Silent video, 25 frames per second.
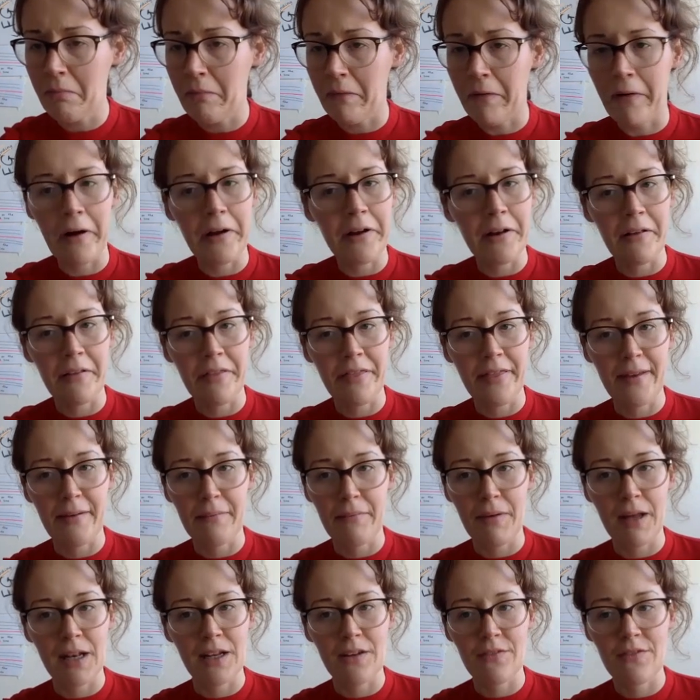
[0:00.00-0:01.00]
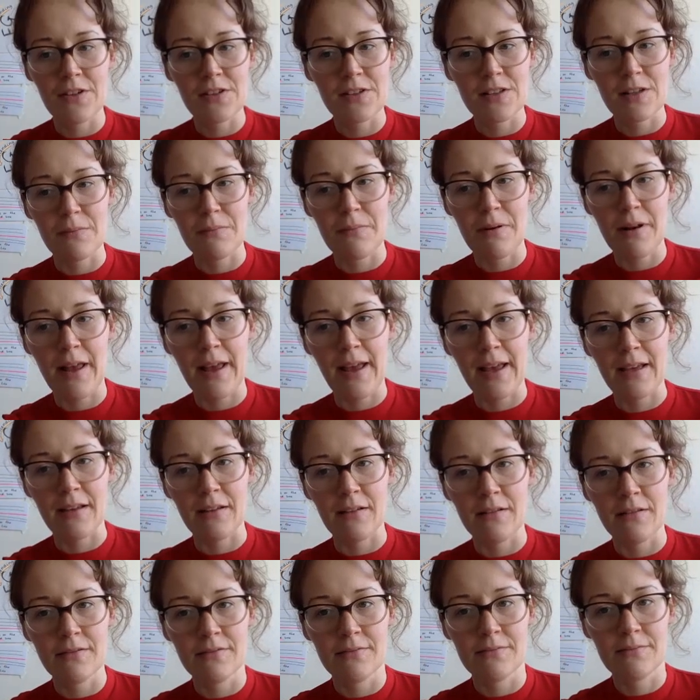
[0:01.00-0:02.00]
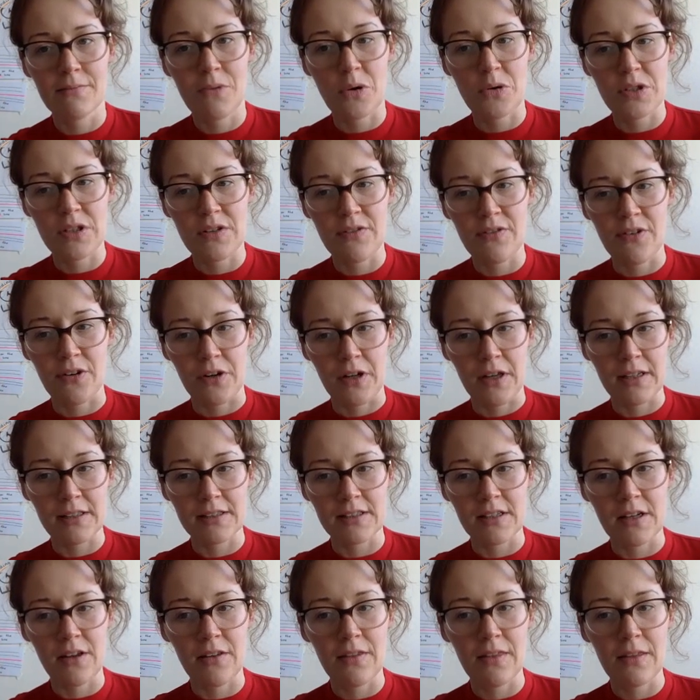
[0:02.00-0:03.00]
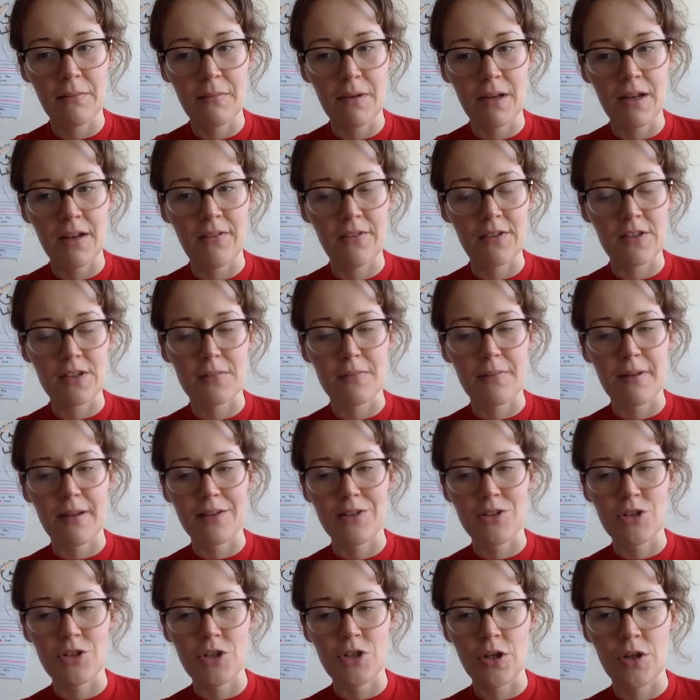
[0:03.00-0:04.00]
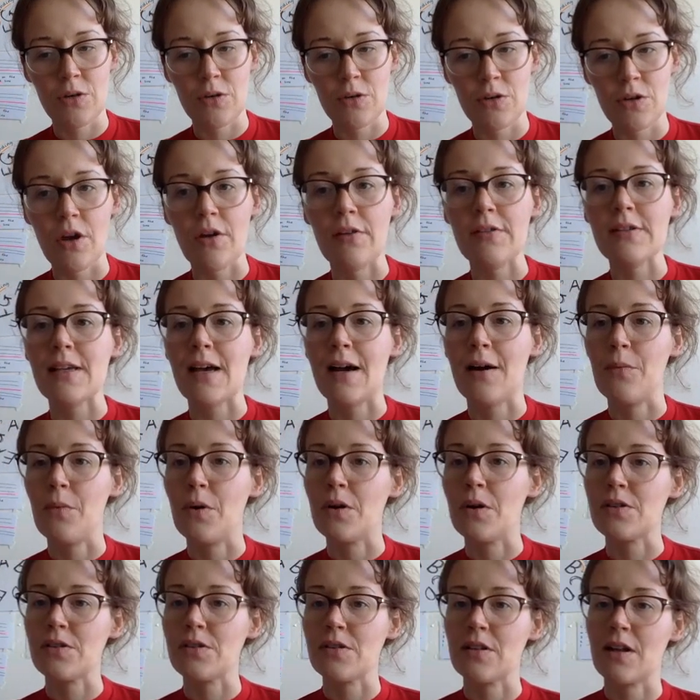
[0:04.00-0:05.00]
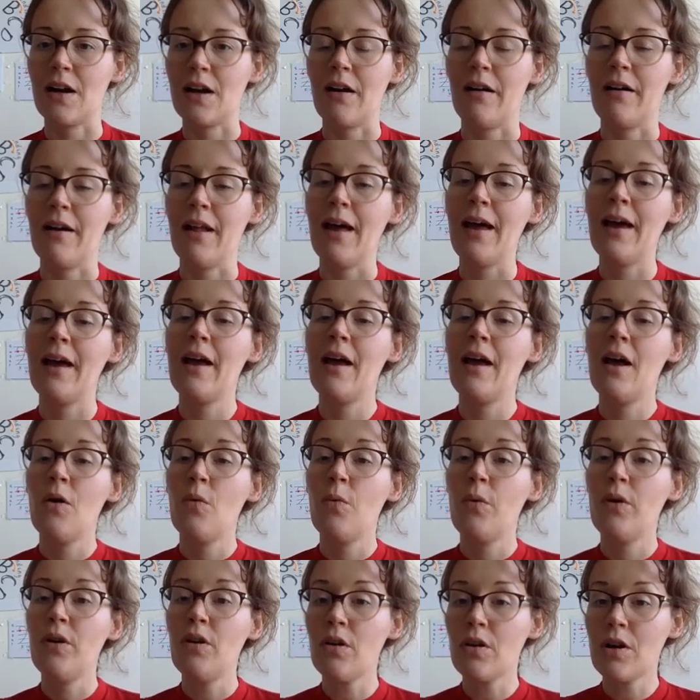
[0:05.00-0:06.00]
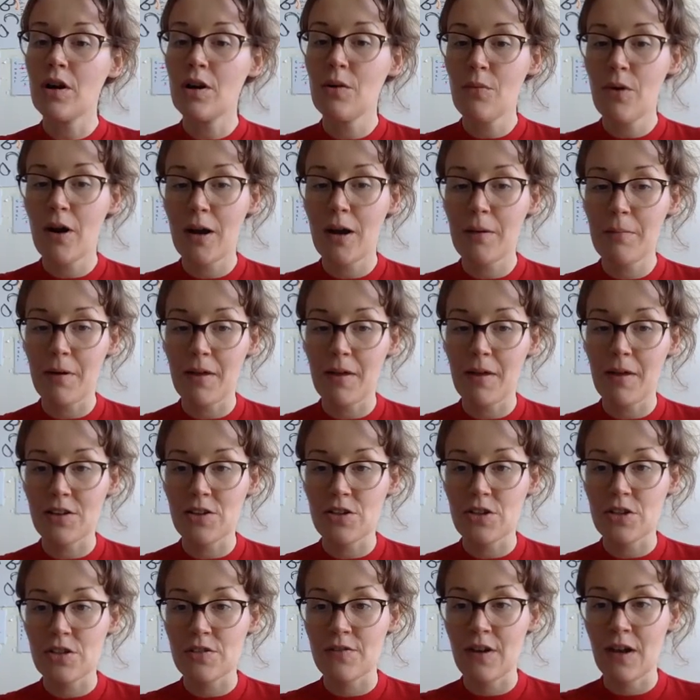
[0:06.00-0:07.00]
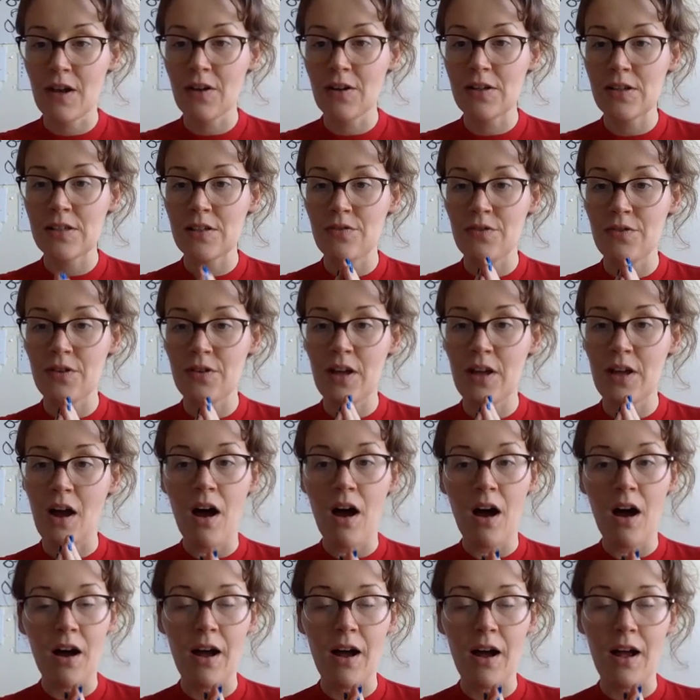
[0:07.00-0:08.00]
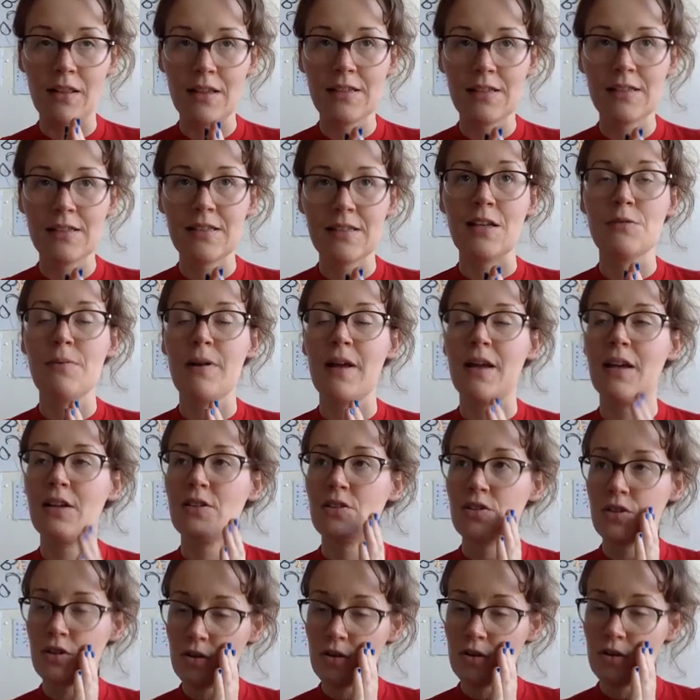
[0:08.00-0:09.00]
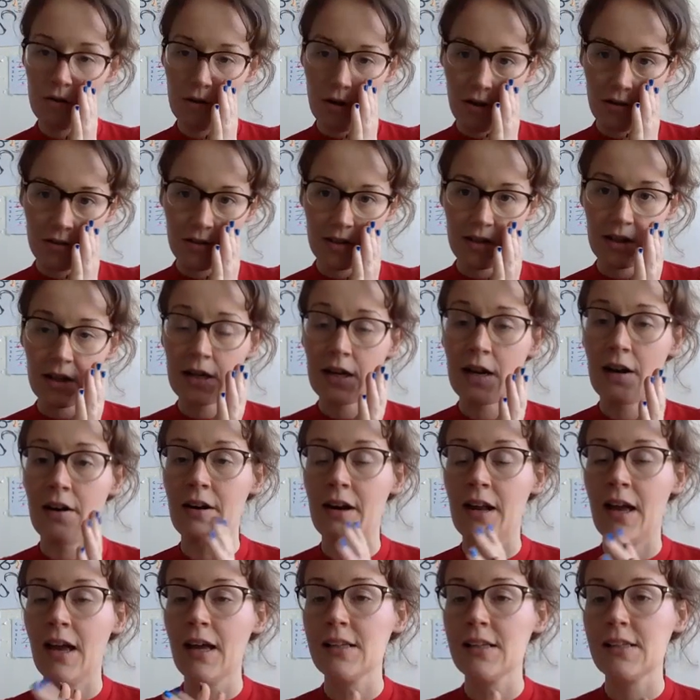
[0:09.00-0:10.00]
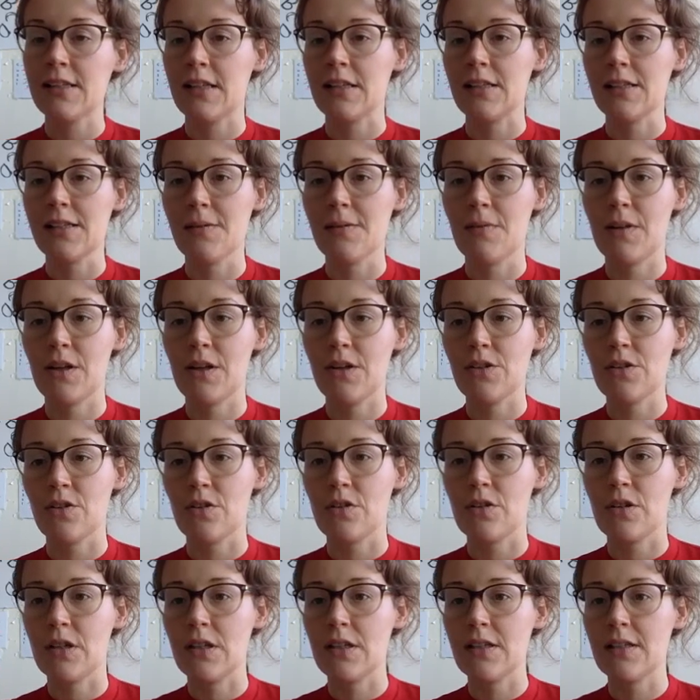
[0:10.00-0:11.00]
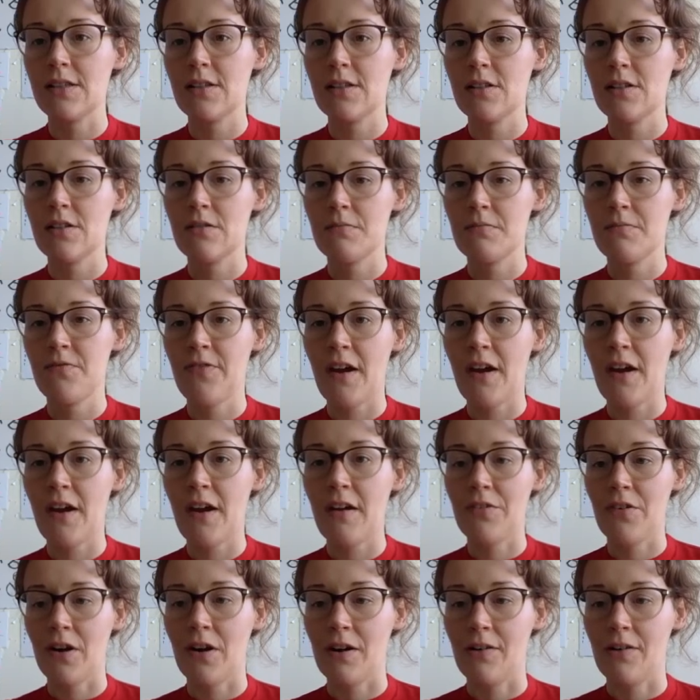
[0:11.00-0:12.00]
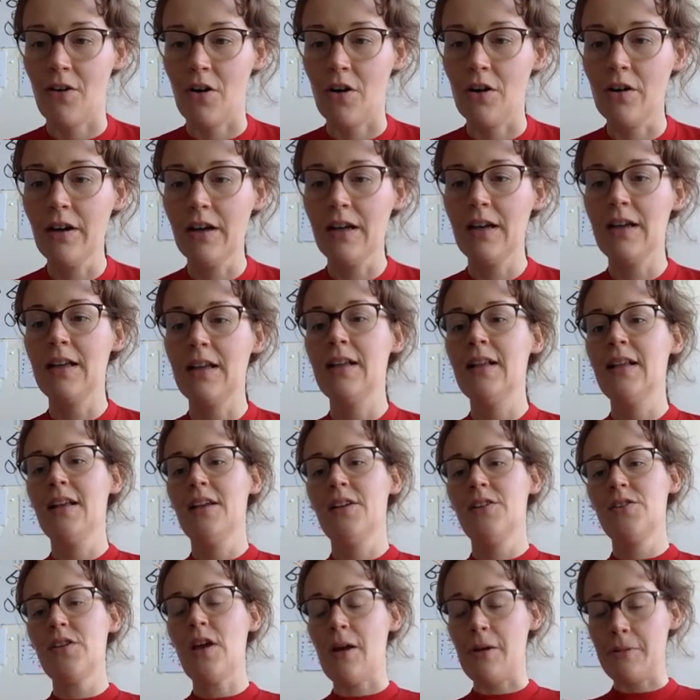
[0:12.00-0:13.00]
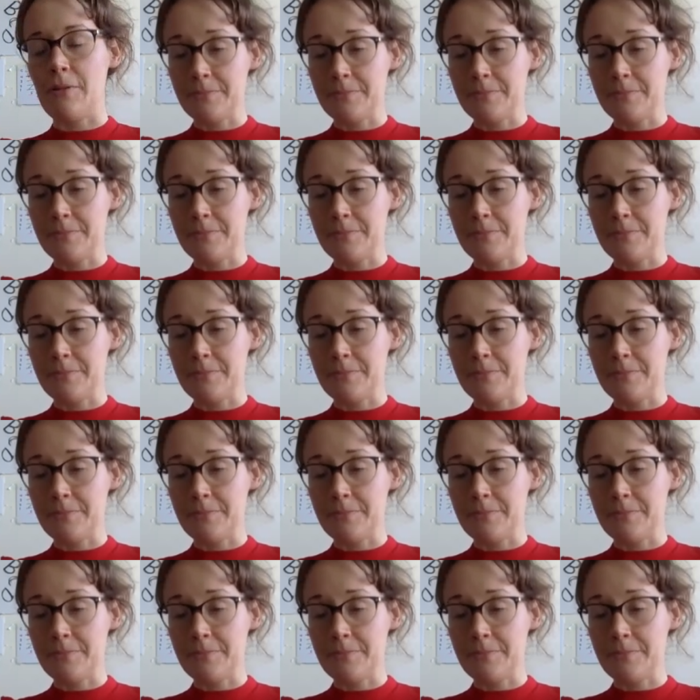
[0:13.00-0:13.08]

I don't think many of us can play multiphonics. I don't think many of us can play 2 notes at once on the clarinet. We're not going to worry about that just for now, because if we are at this stage playing 2 notes on our clarinets, then something has gone very, very wrong. So